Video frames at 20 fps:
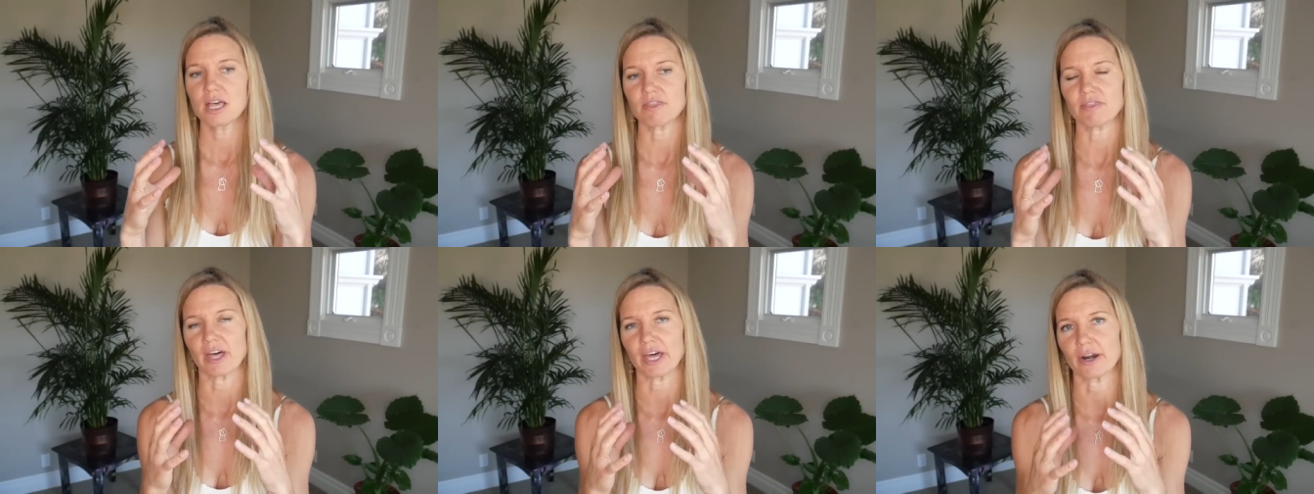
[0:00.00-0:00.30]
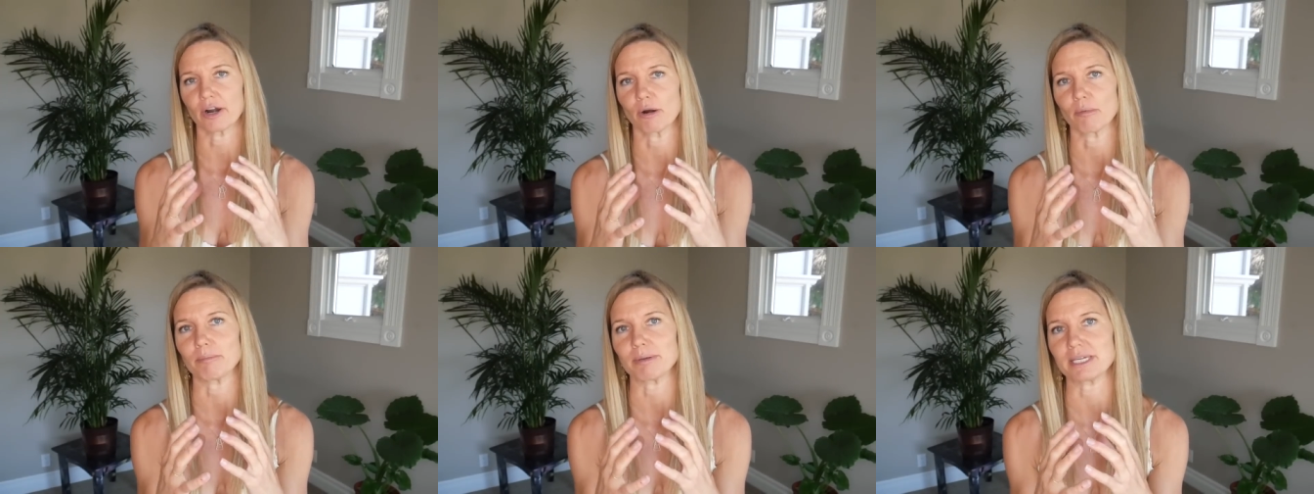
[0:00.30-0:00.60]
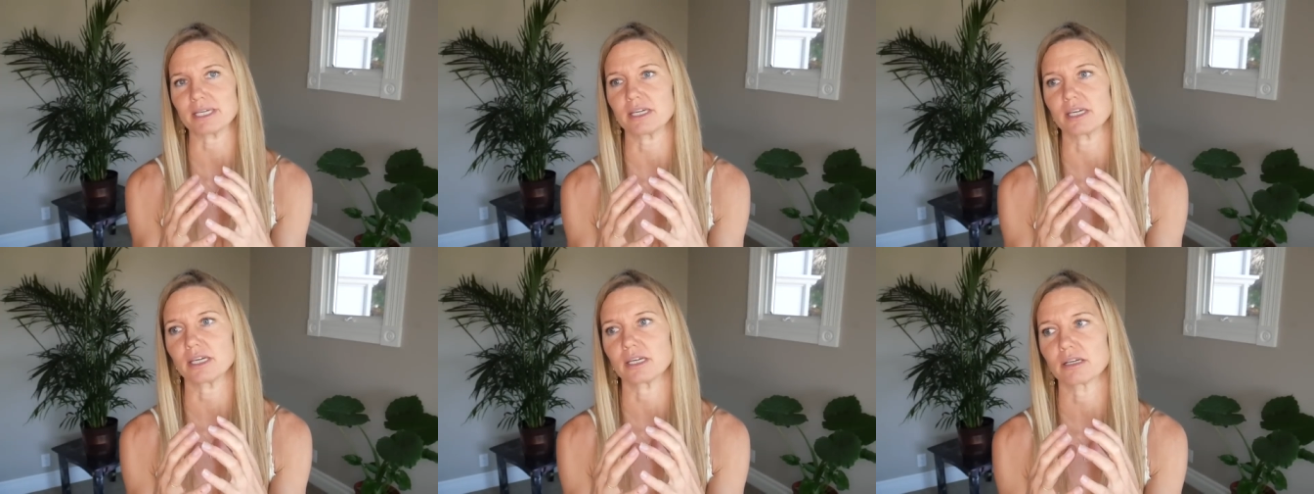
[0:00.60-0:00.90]
that are
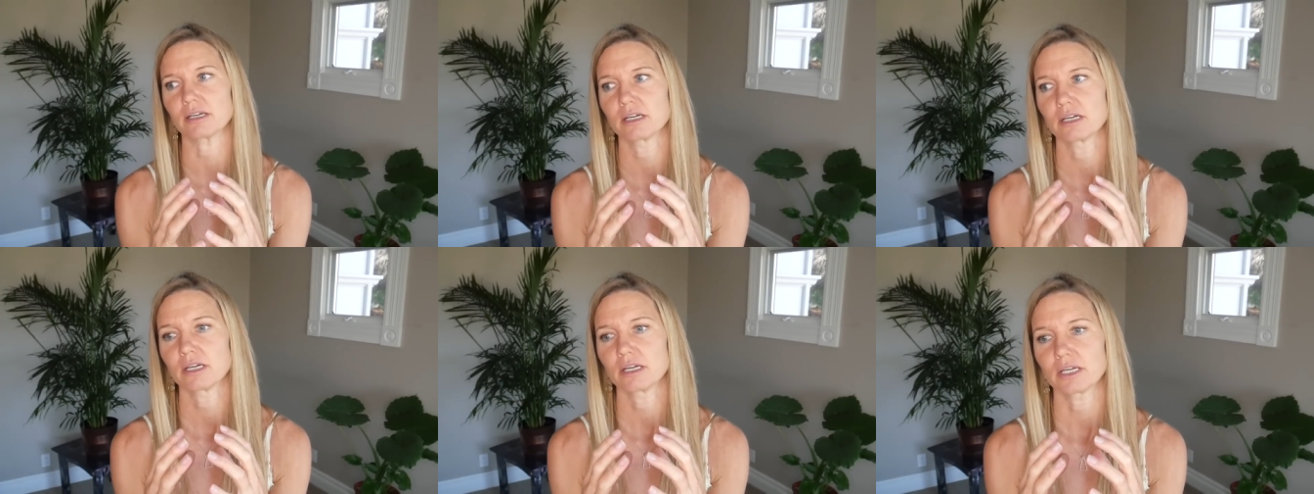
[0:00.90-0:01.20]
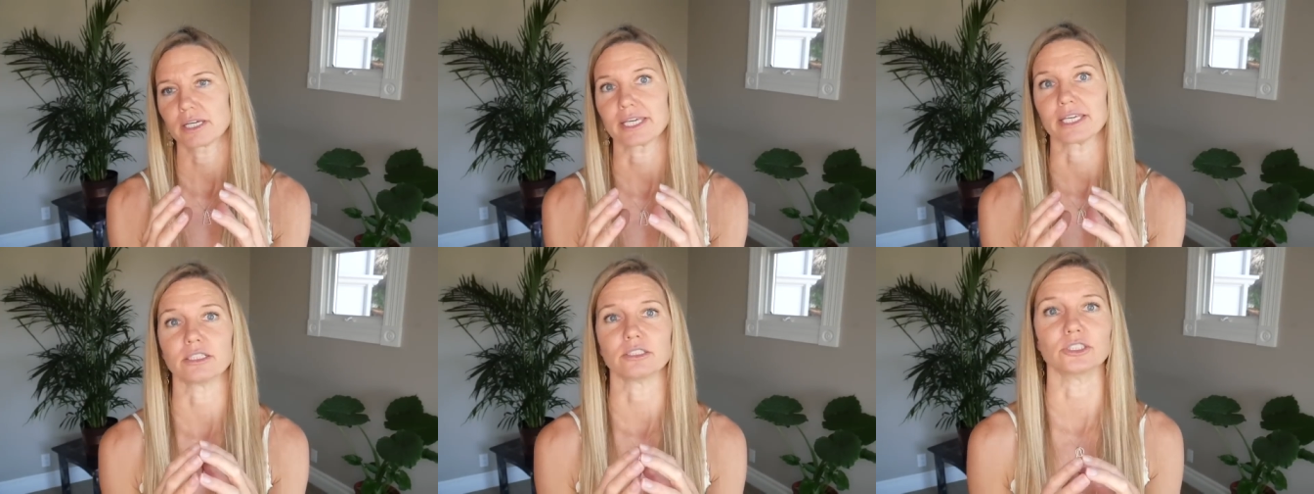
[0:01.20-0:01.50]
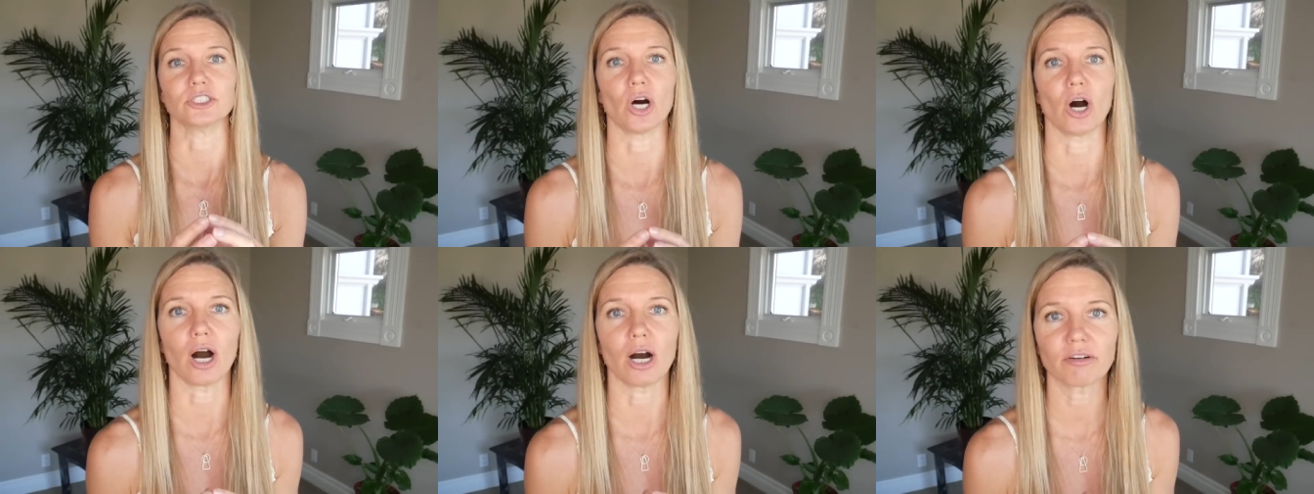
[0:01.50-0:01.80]
being
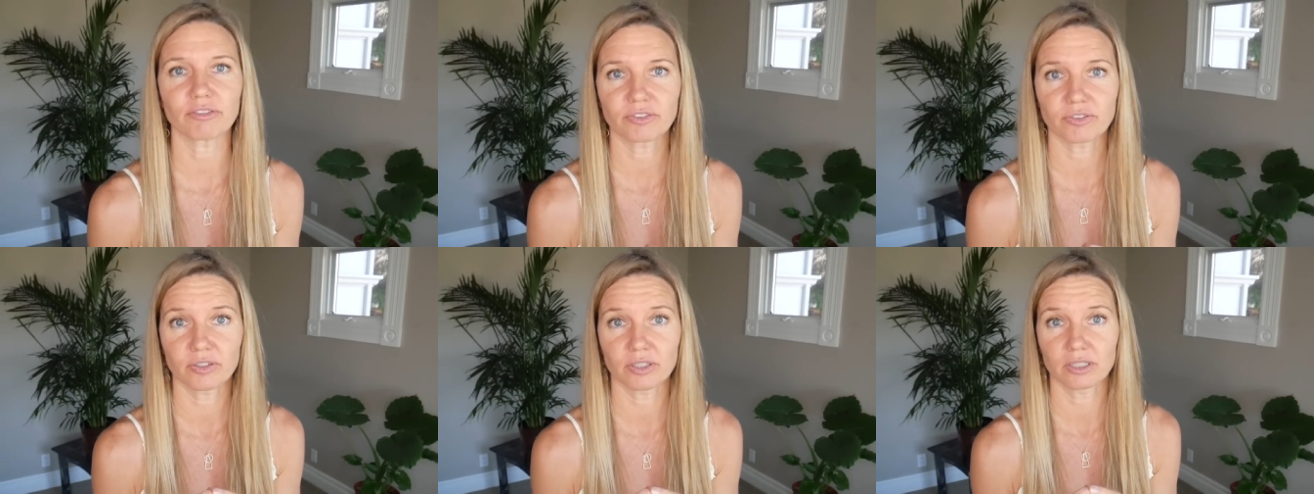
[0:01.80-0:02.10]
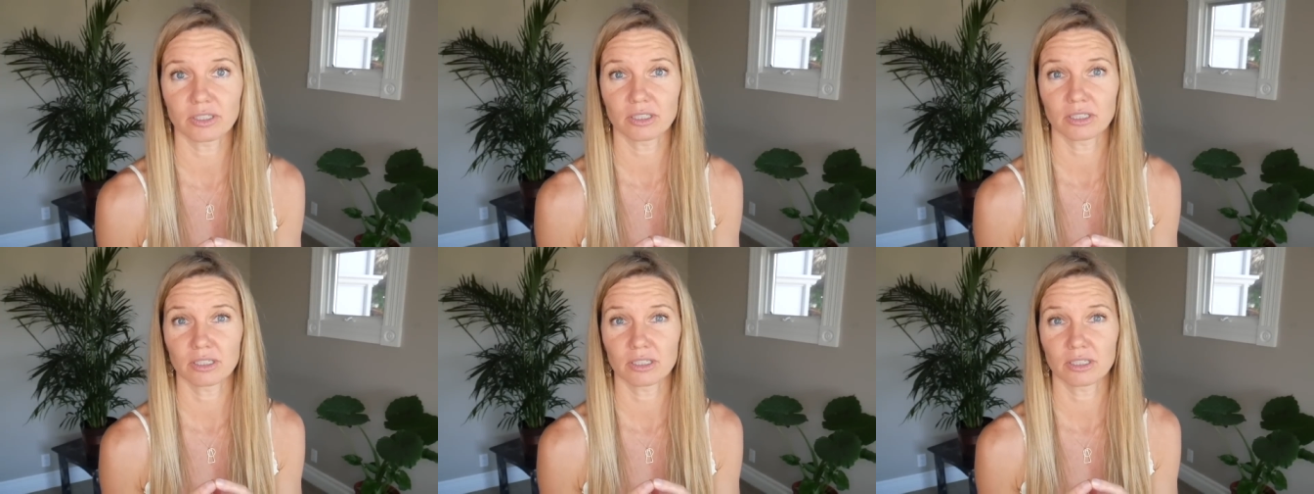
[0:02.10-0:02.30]
killed off.